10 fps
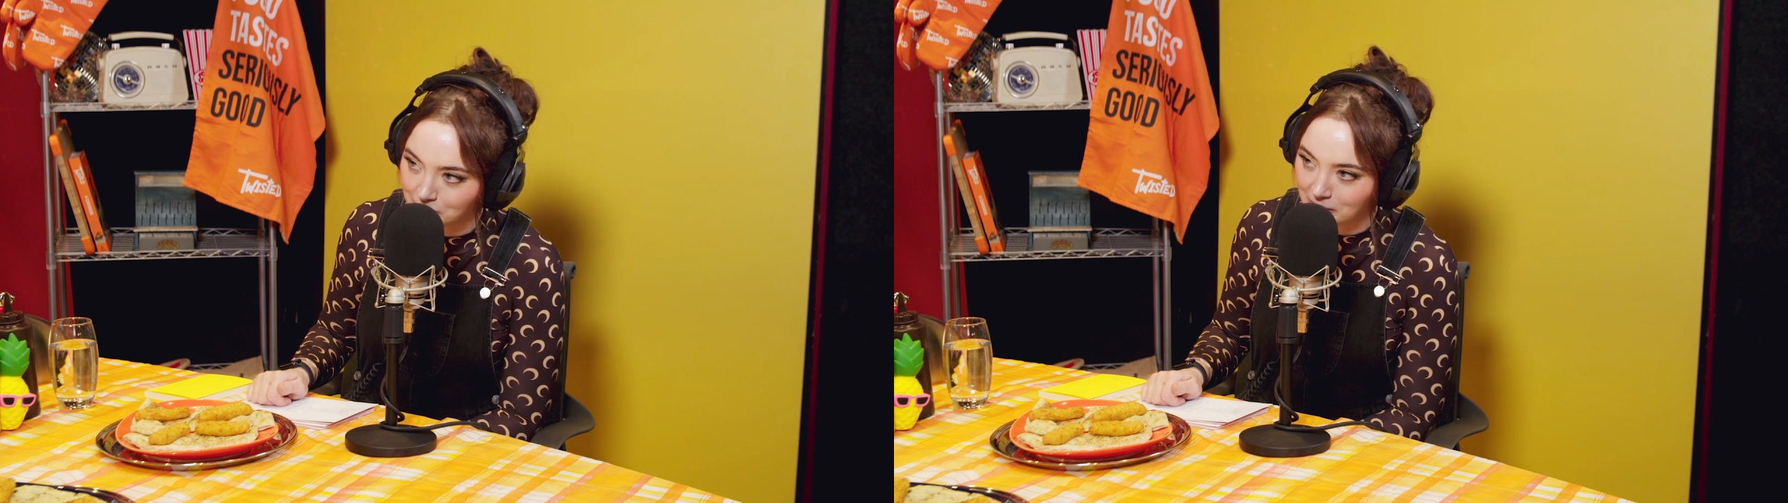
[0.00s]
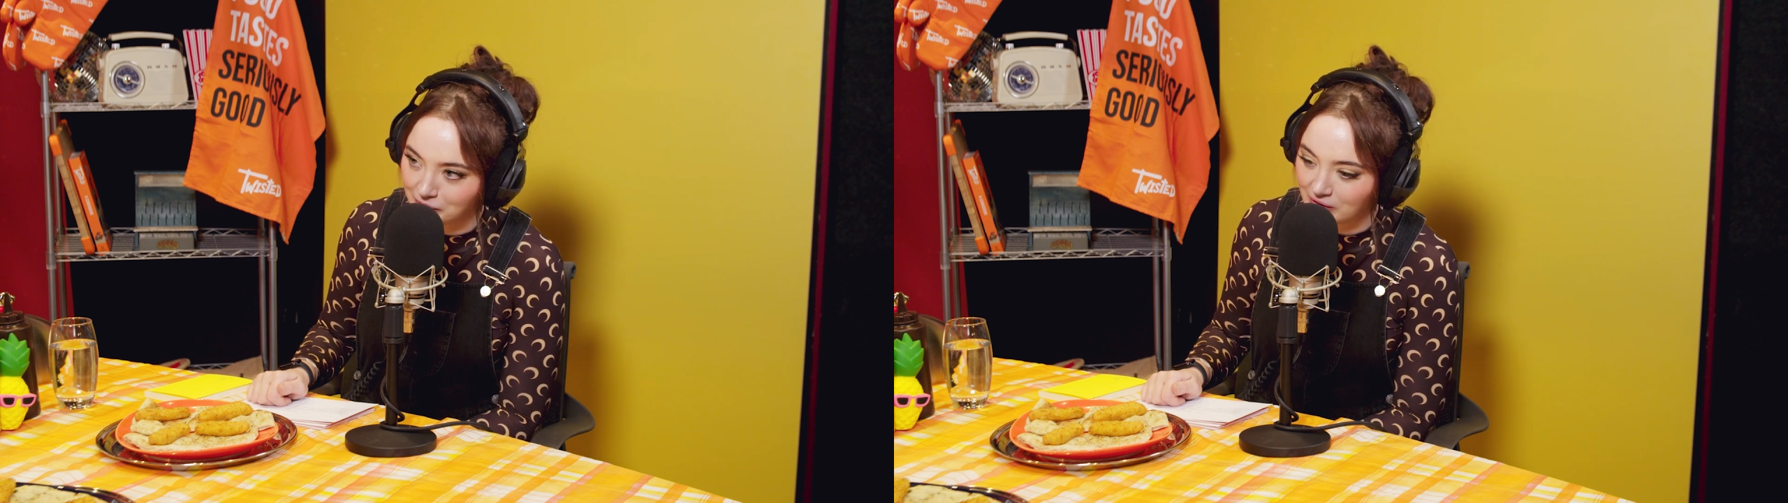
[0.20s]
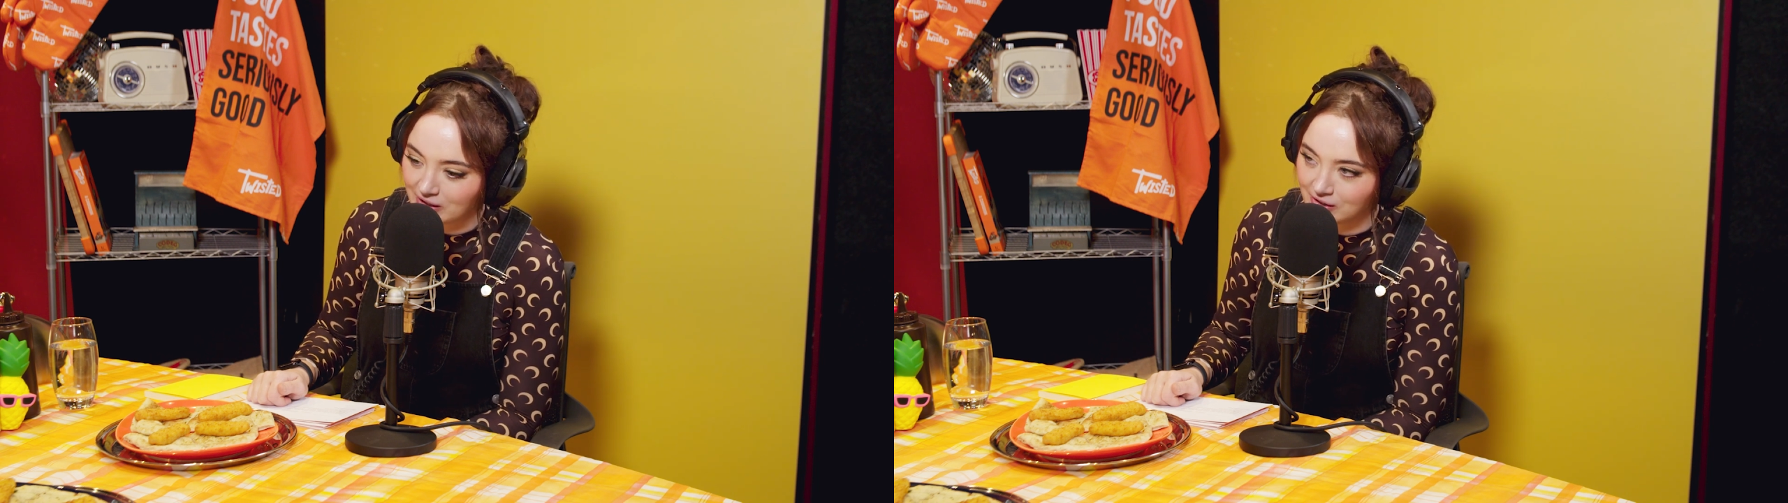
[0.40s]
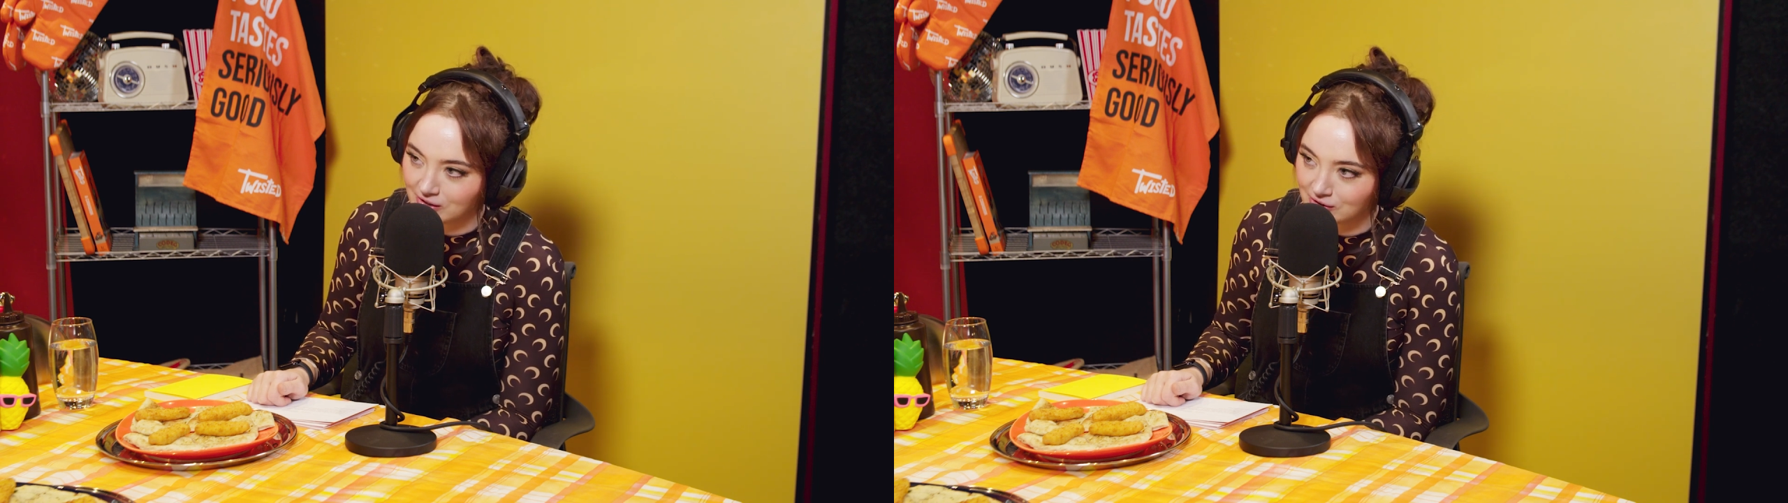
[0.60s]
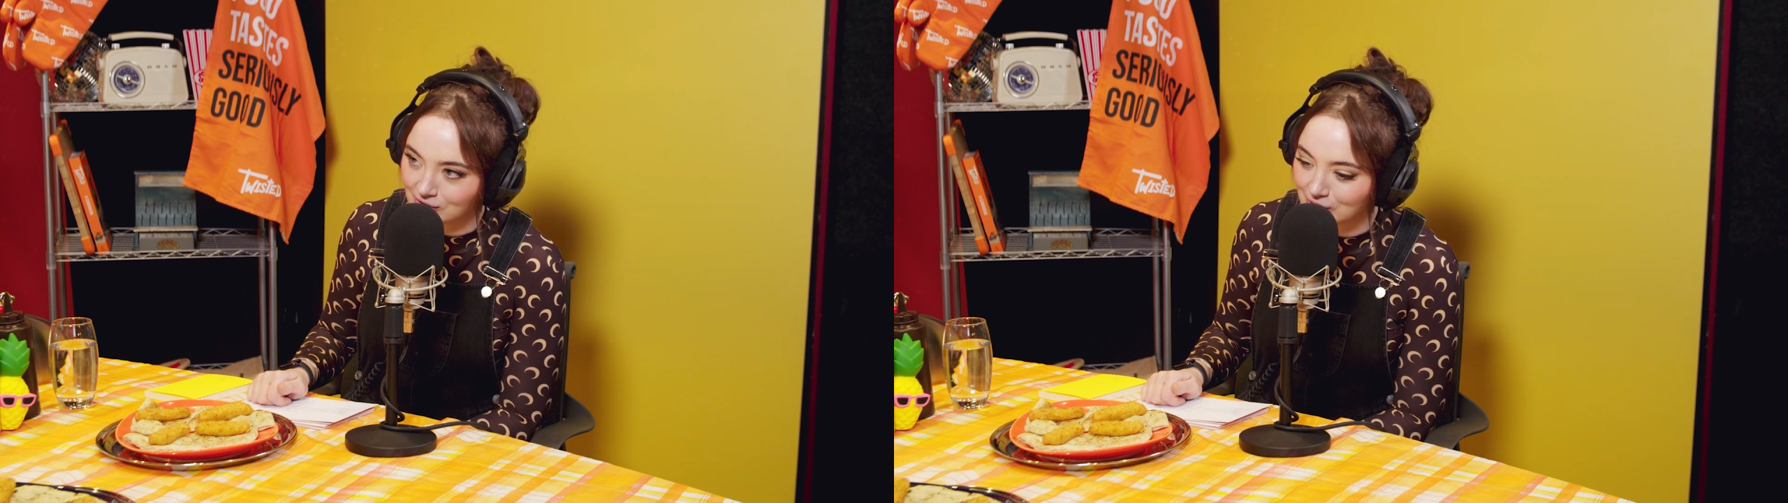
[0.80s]
big
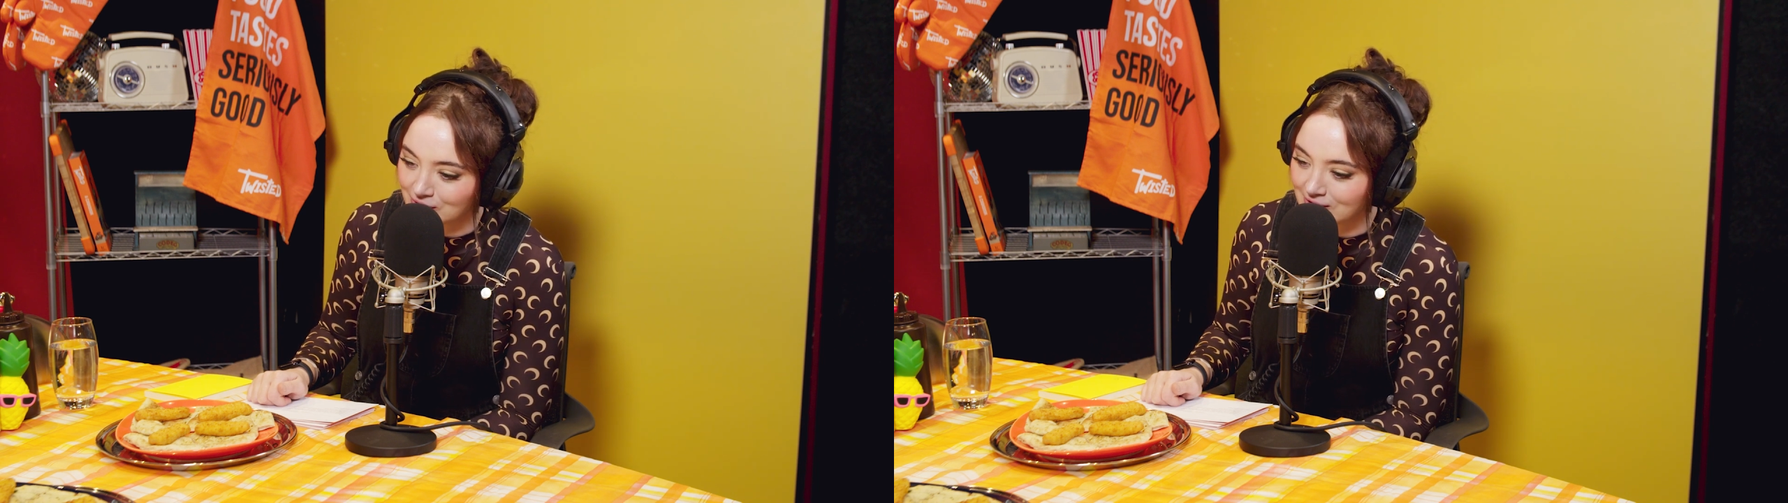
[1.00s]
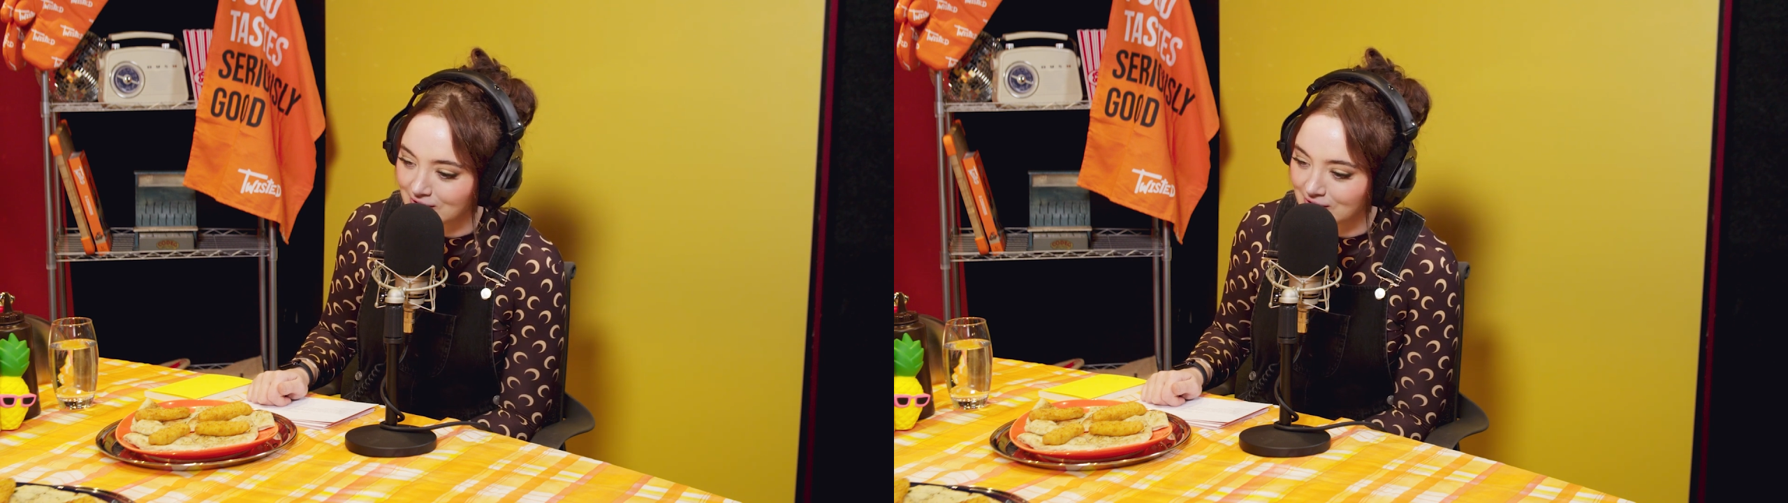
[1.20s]
fingers onto